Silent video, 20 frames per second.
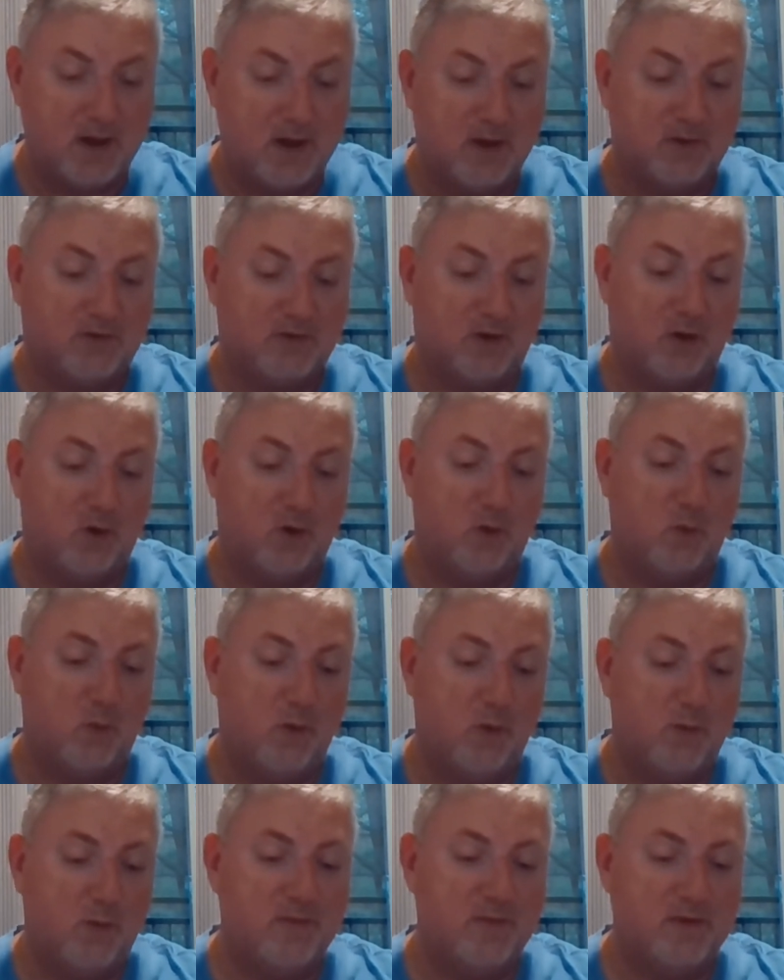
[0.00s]
So
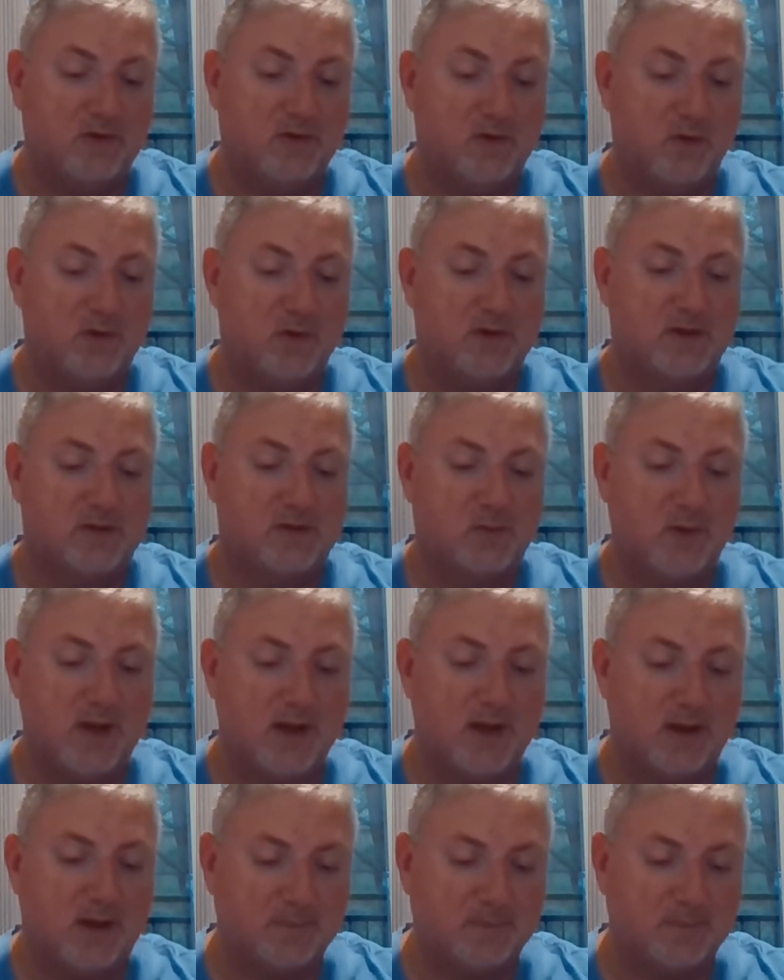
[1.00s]
what we've been doing this week